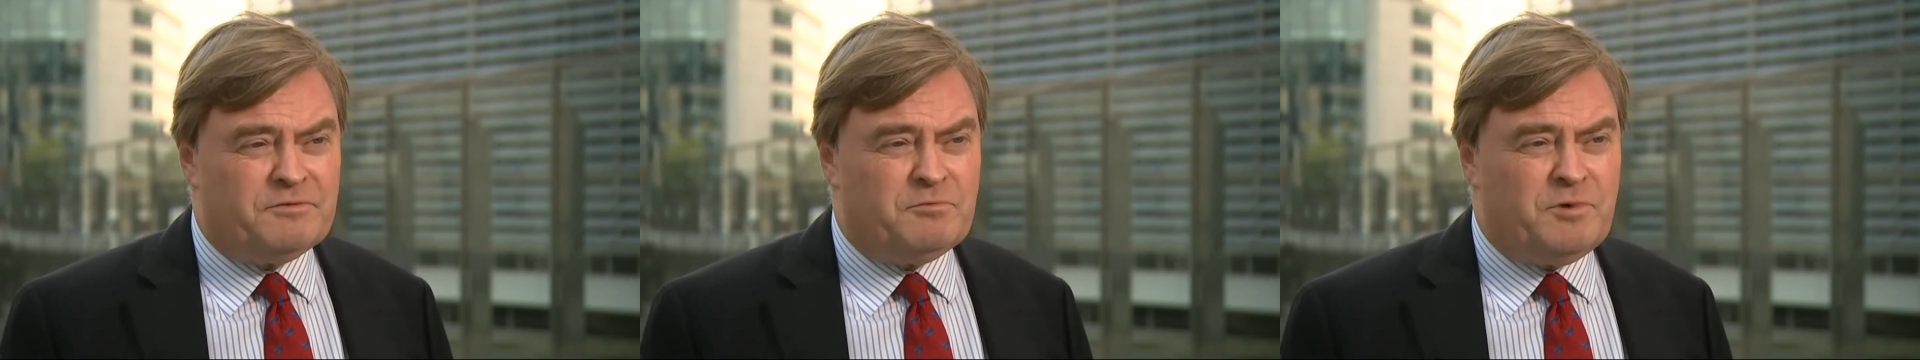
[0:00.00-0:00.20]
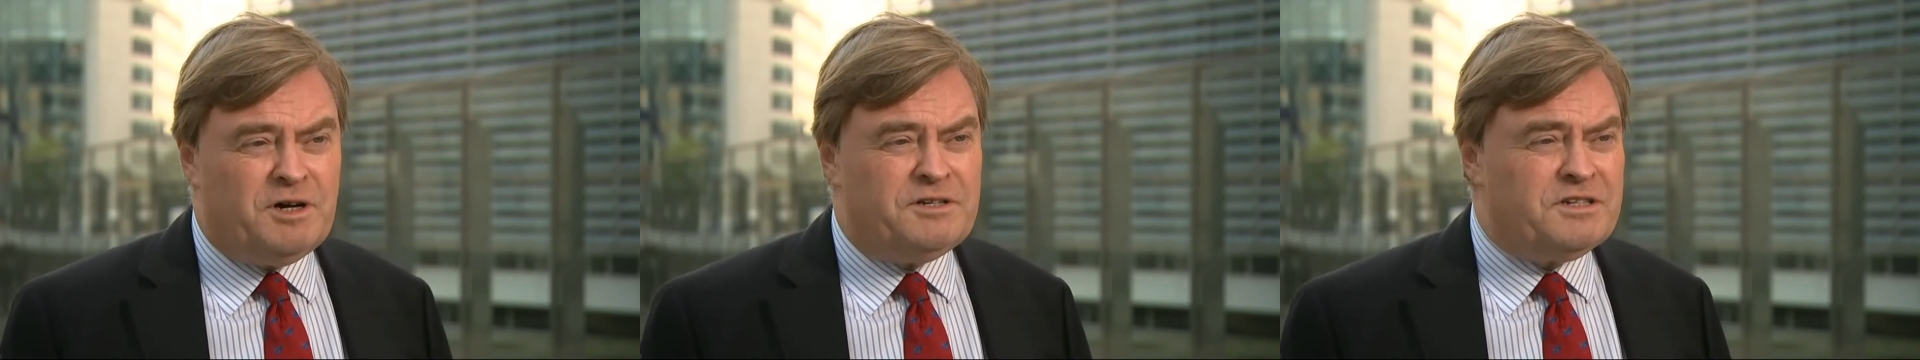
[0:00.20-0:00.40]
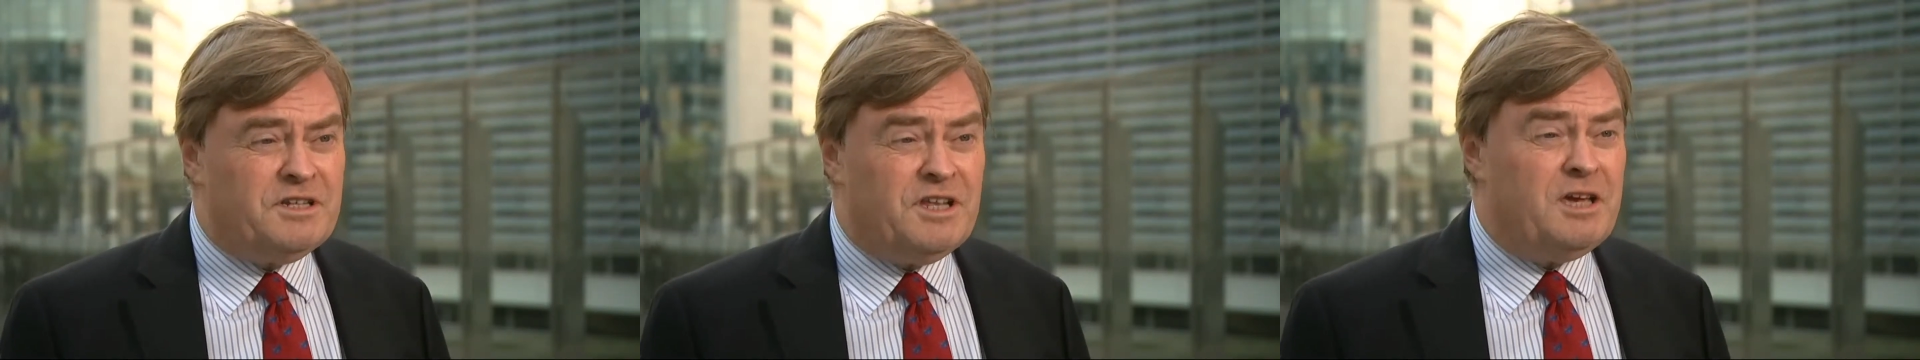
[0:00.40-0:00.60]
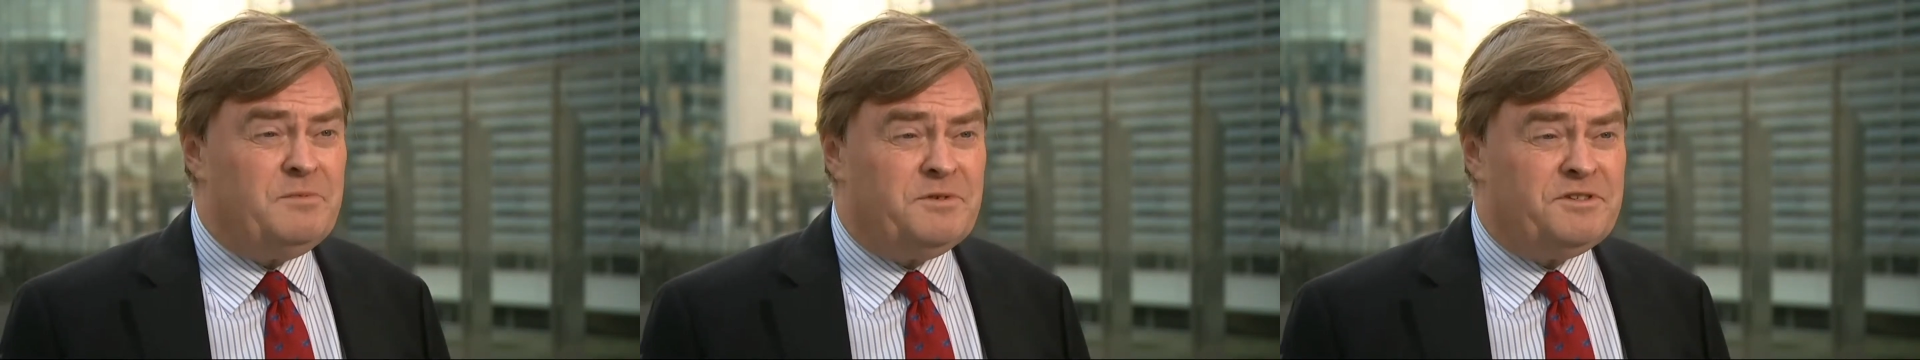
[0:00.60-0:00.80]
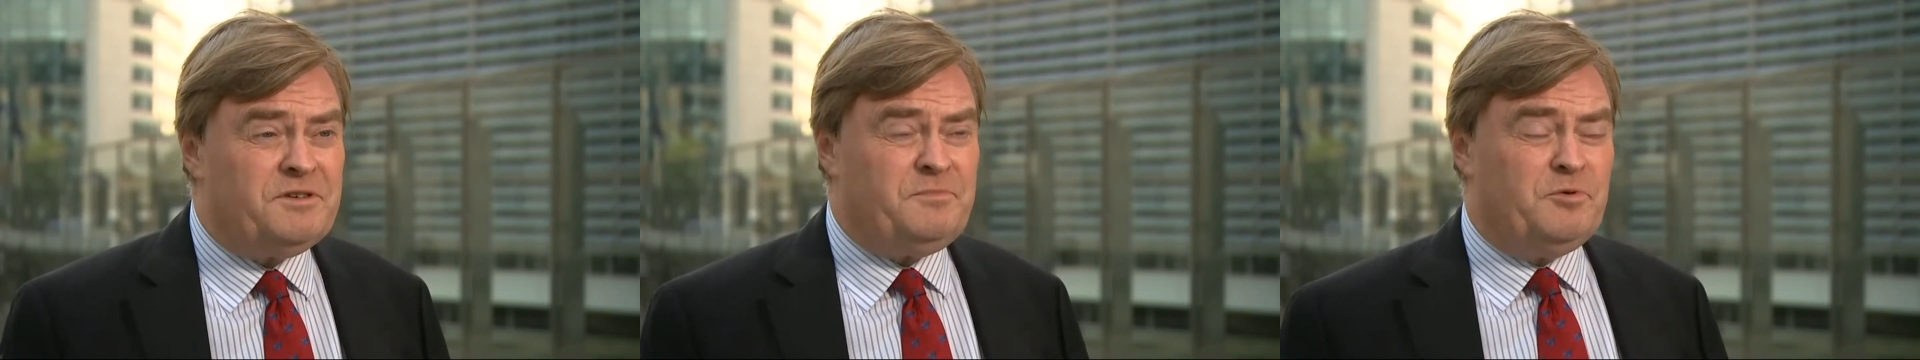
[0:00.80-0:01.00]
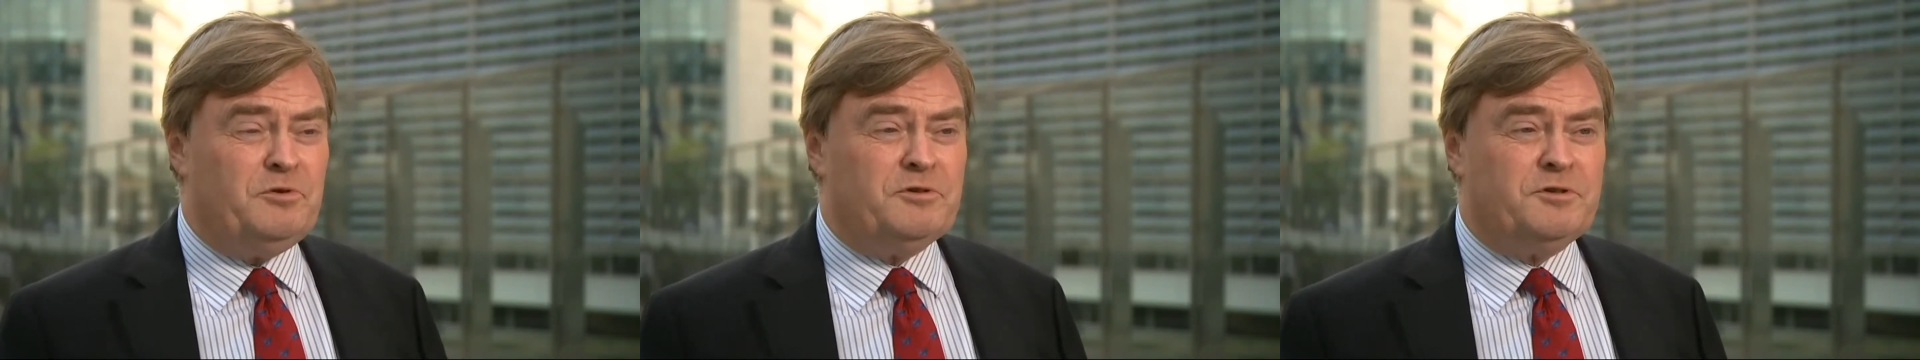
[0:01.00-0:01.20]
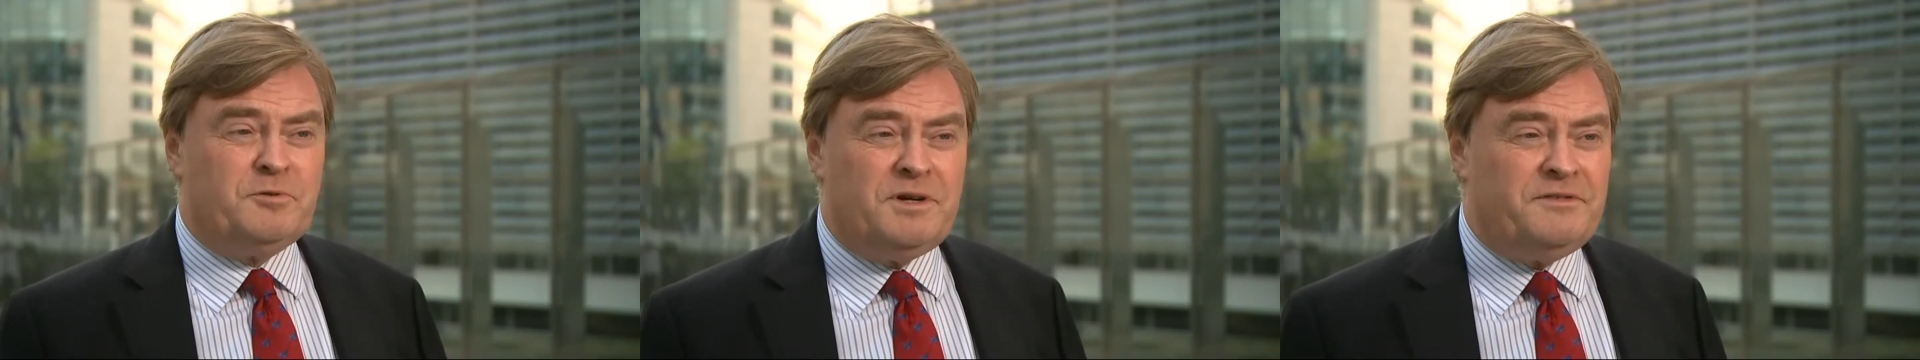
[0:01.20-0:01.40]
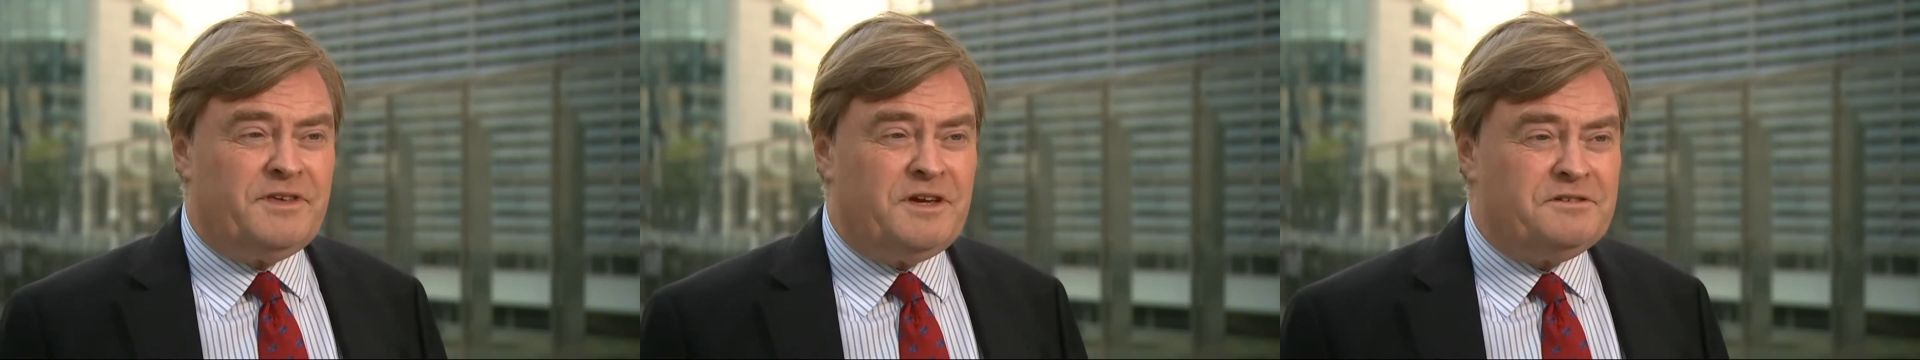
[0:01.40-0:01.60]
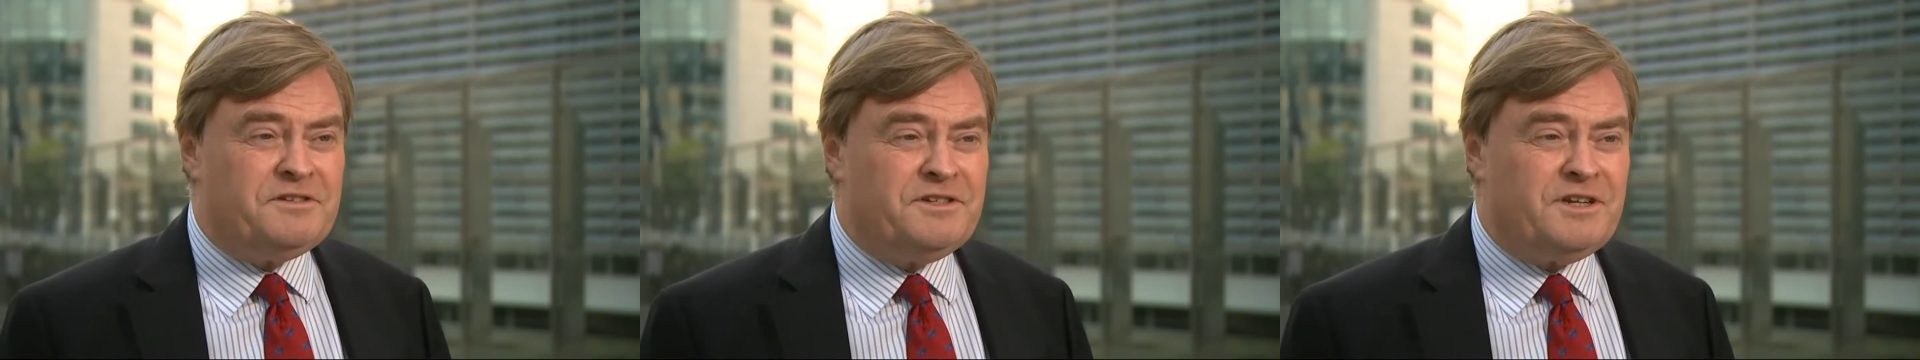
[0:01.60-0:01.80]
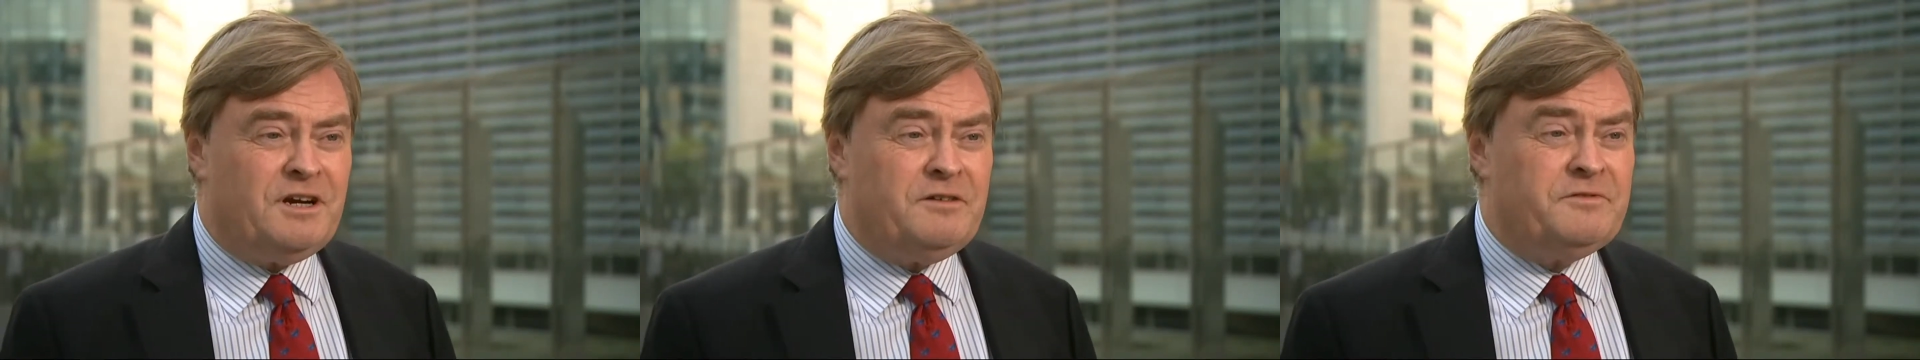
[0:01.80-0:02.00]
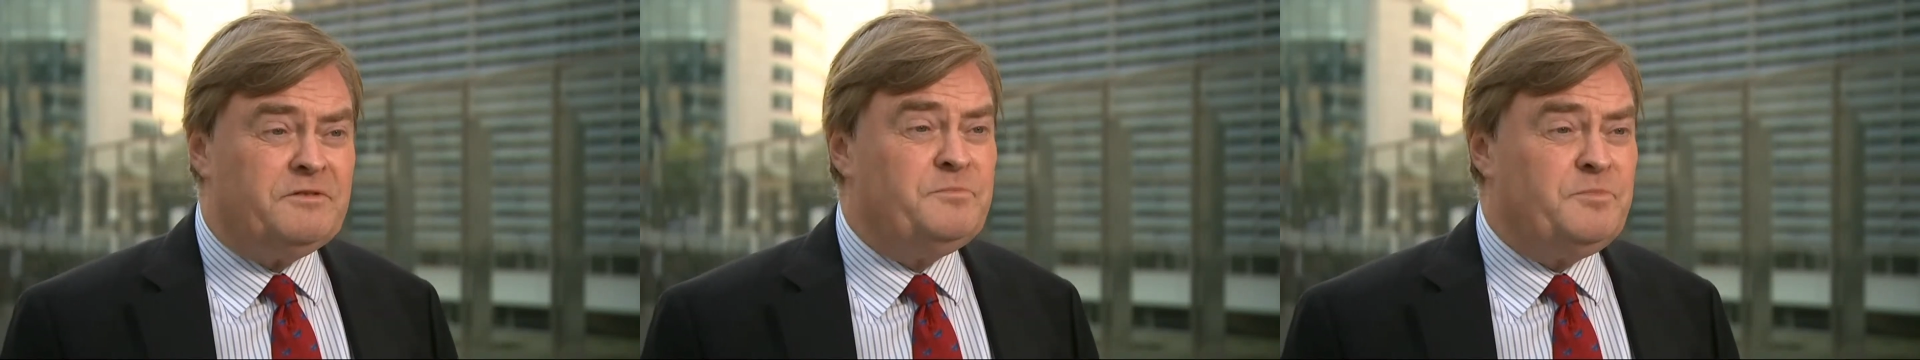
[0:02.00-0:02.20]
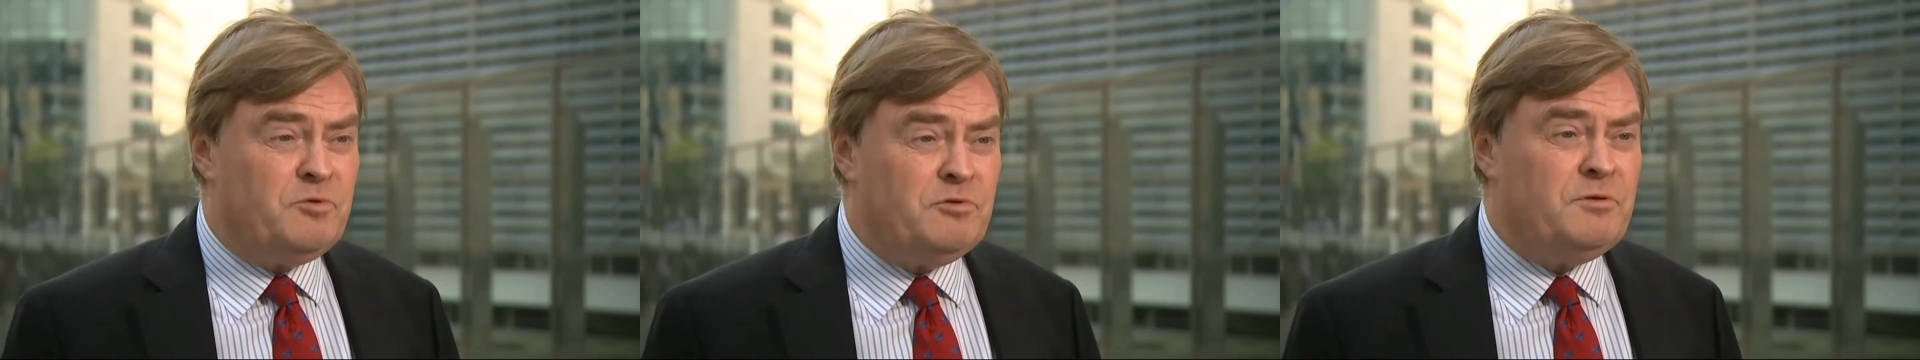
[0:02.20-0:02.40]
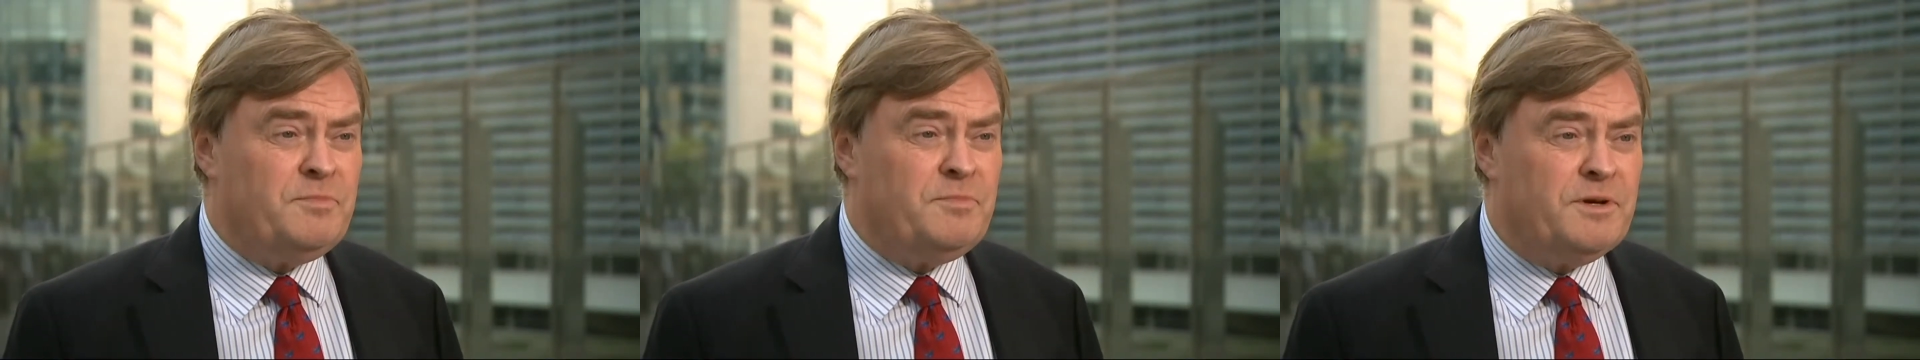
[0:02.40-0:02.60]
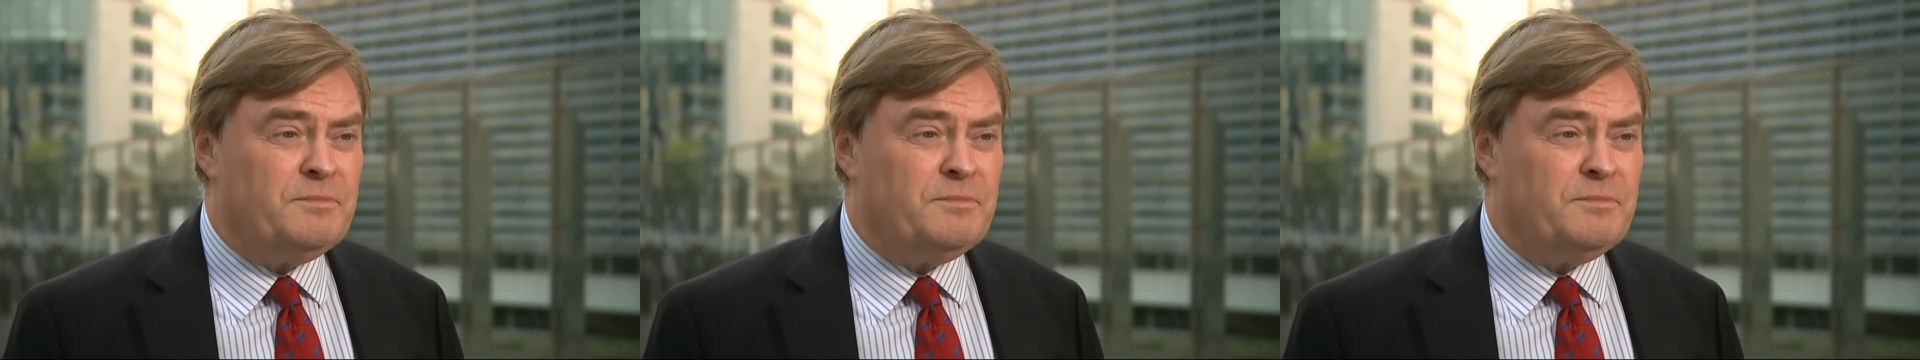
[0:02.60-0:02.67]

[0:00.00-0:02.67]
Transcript: Why does Labour support 20,000 tariffs on poorer people?